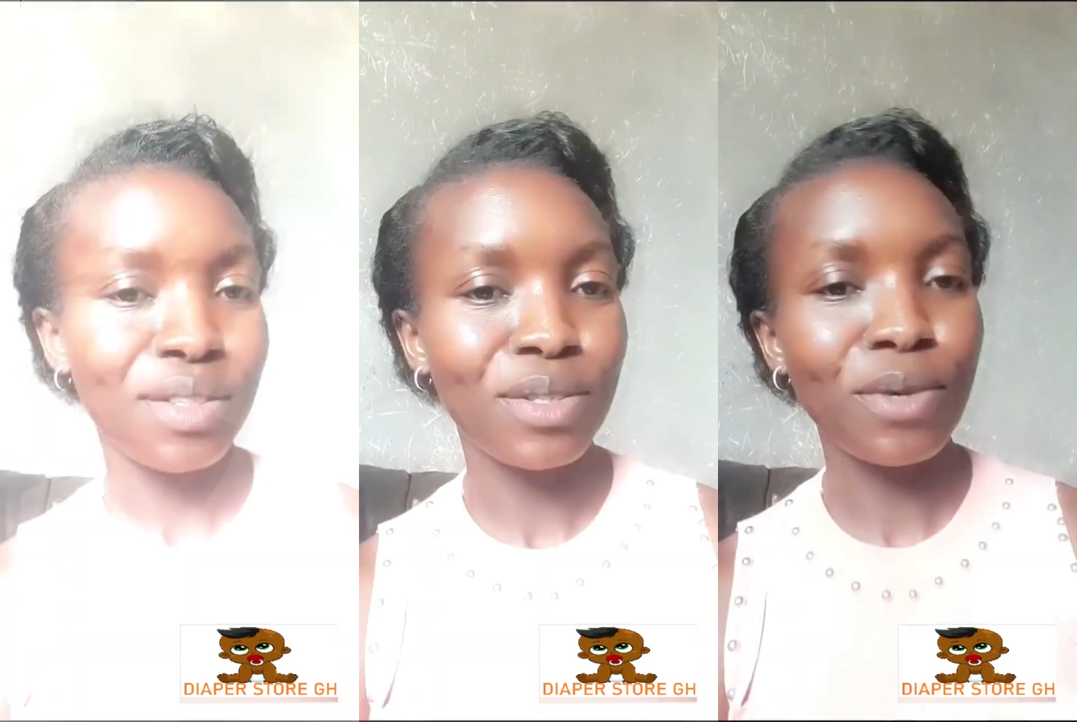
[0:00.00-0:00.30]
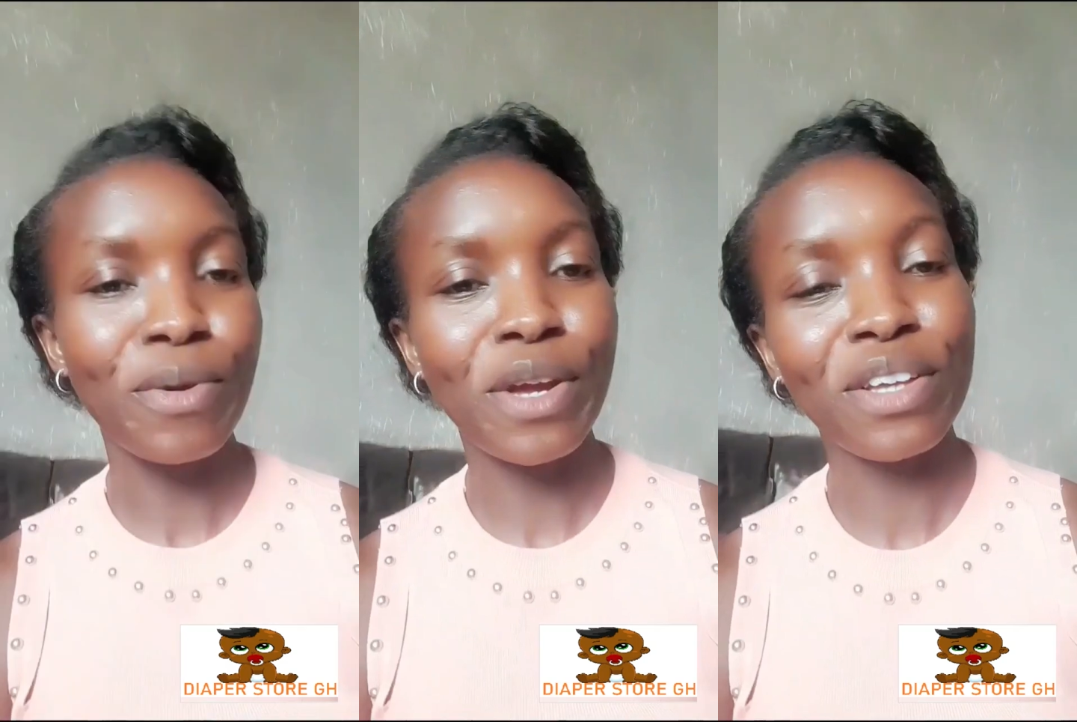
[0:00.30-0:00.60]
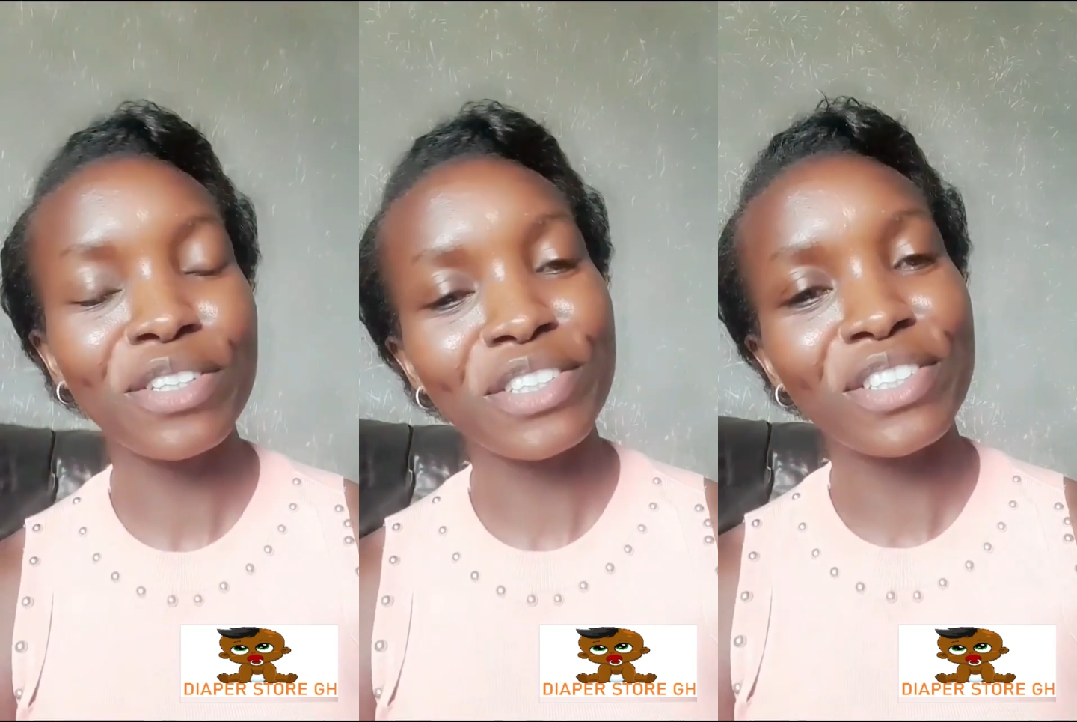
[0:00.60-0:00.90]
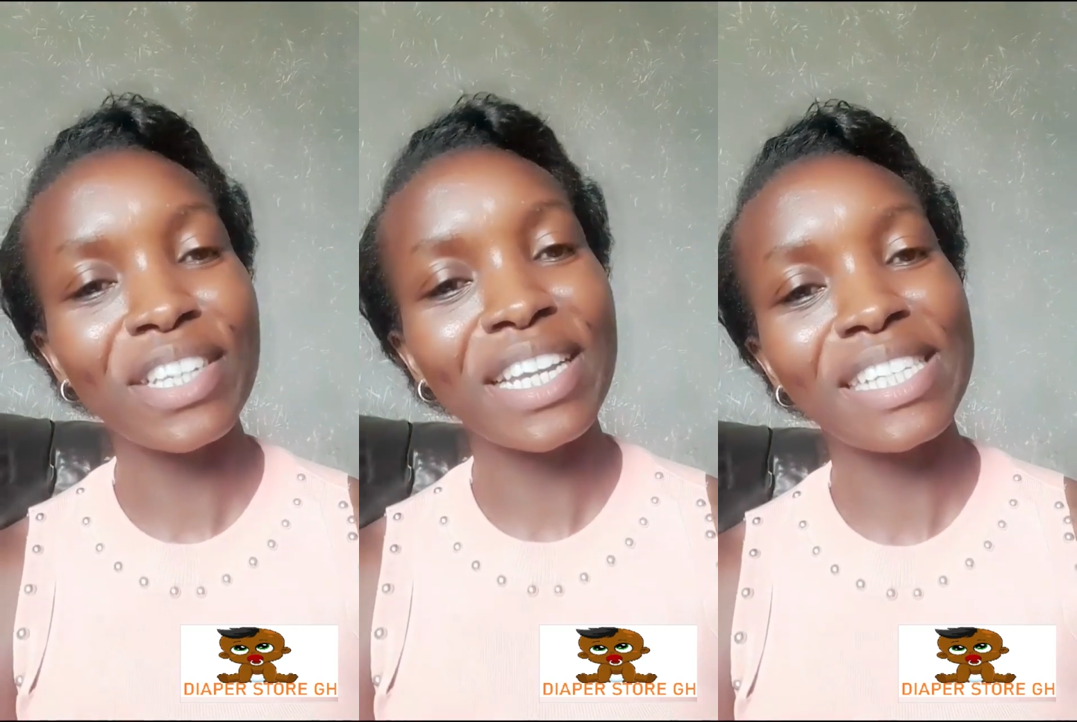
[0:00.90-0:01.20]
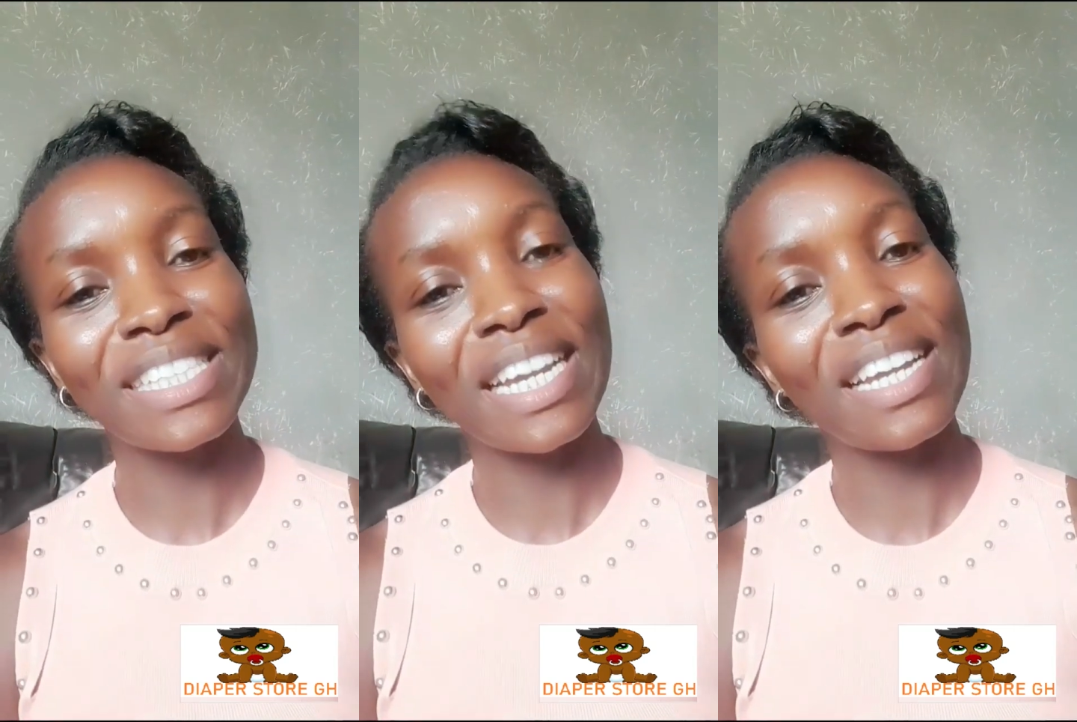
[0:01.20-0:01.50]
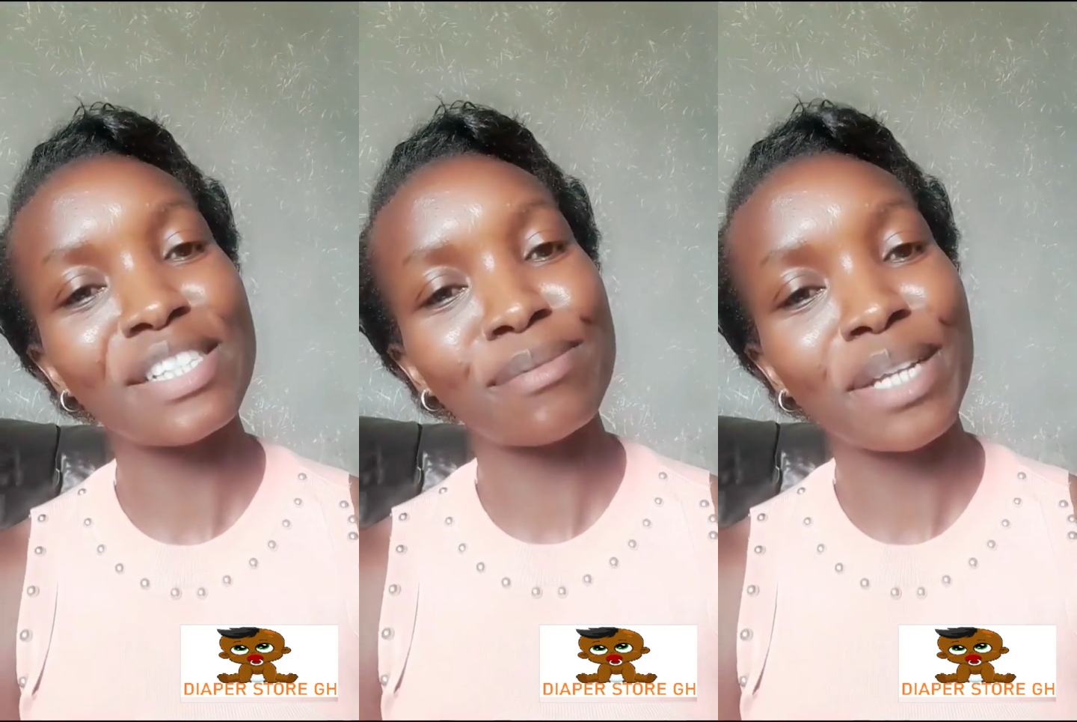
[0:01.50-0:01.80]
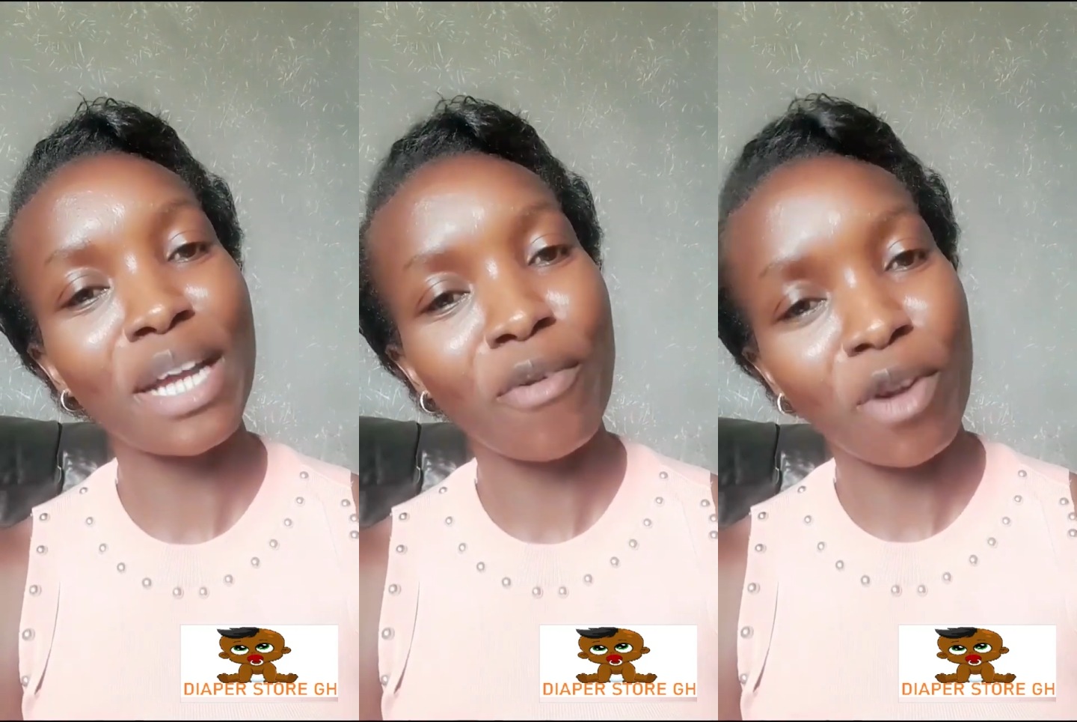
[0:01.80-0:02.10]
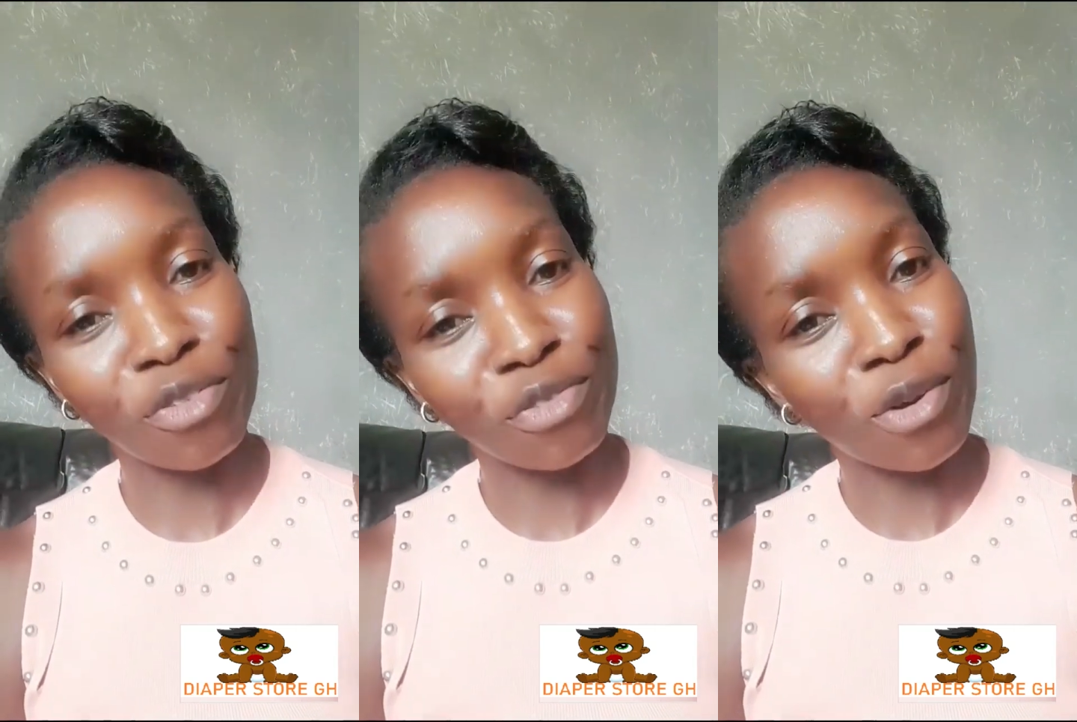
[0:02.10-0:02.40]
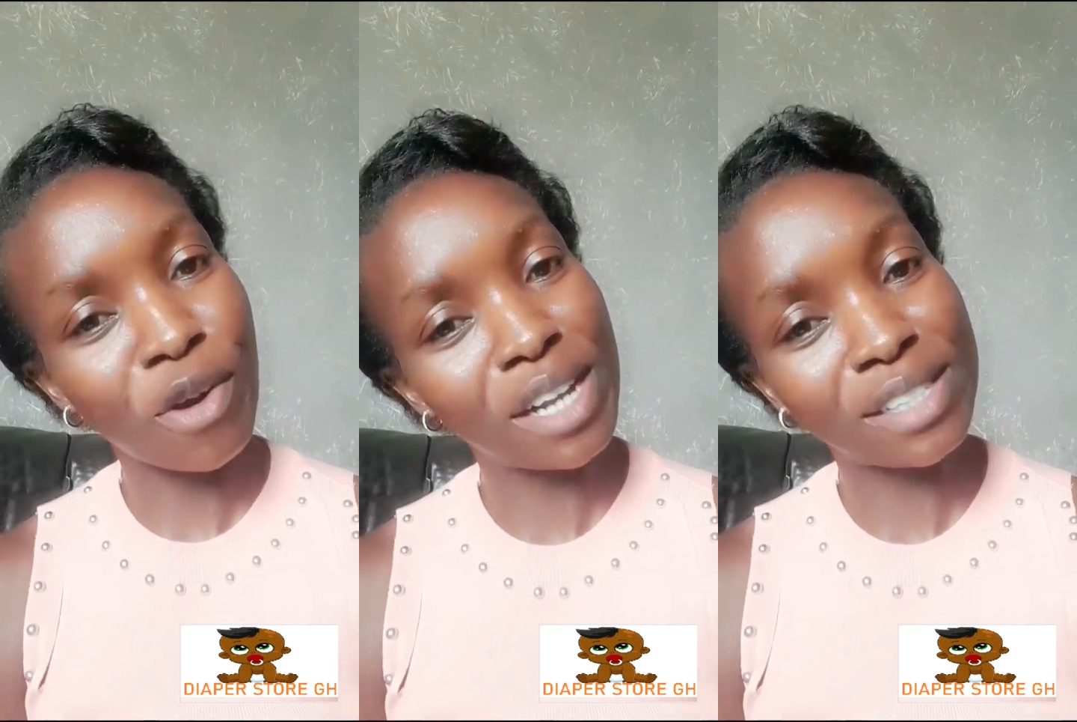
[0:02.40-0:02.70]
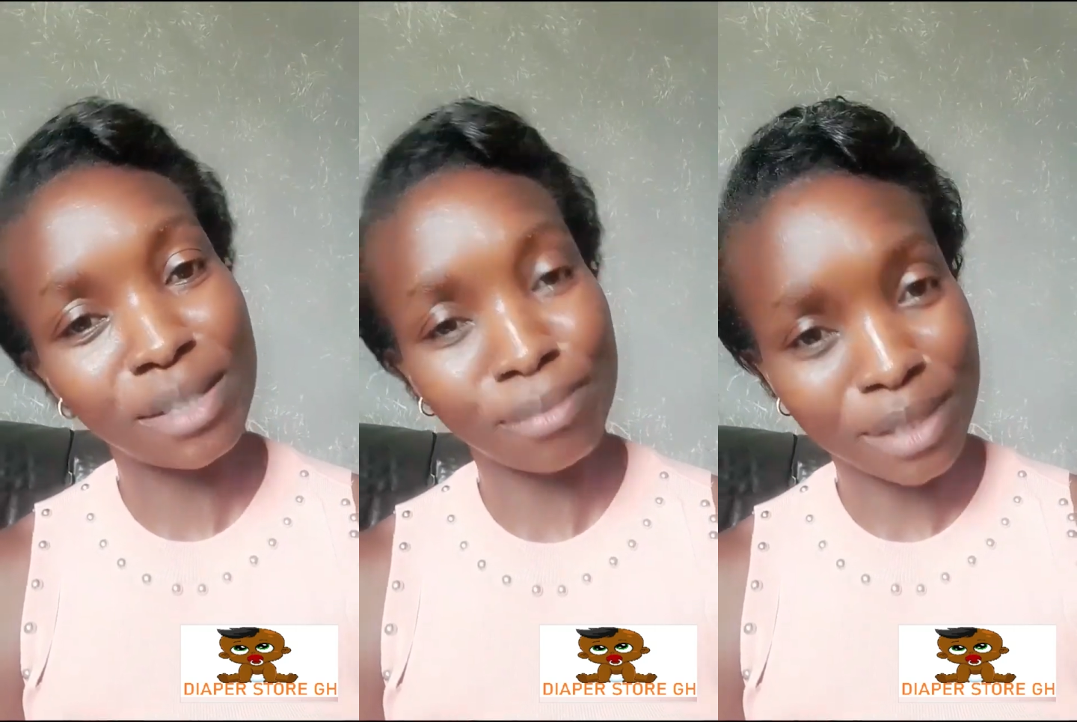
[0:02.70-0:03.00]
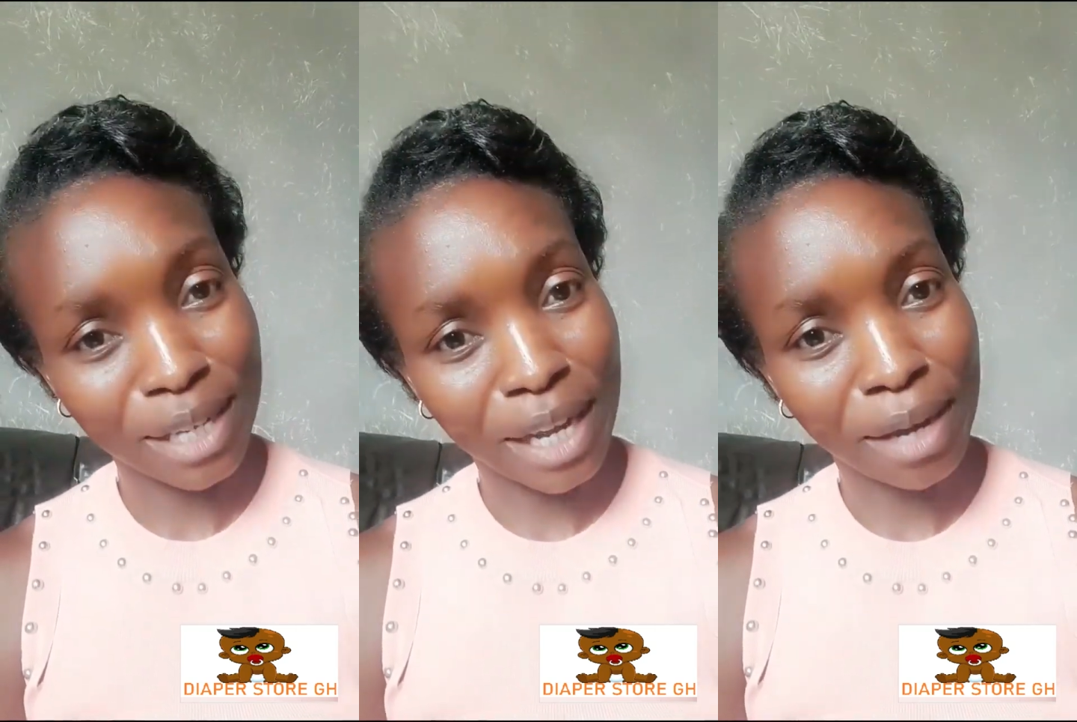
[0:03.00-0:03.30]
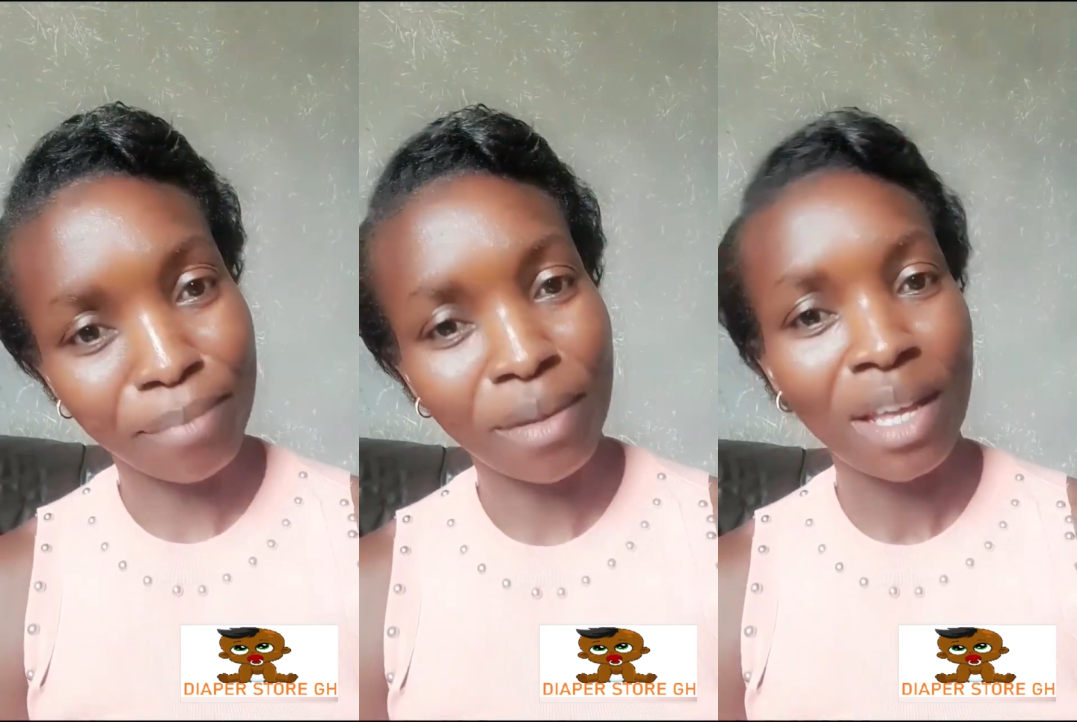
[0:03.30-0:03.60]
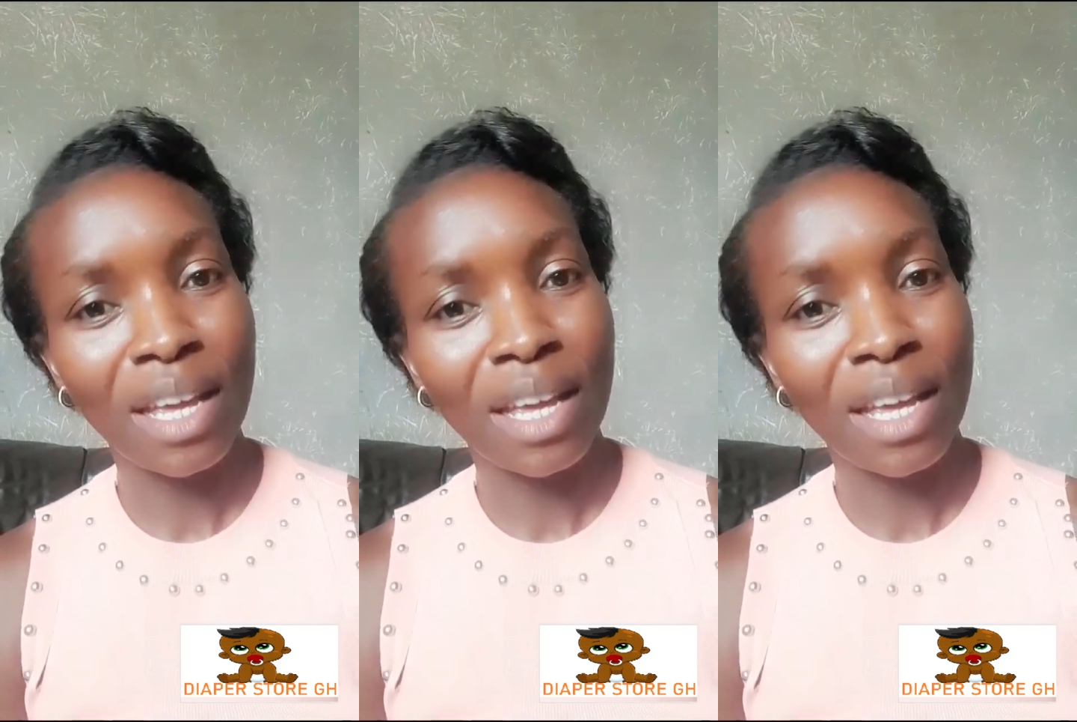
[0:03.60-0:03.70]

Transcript: So we all know Geisha has been around for quite some time.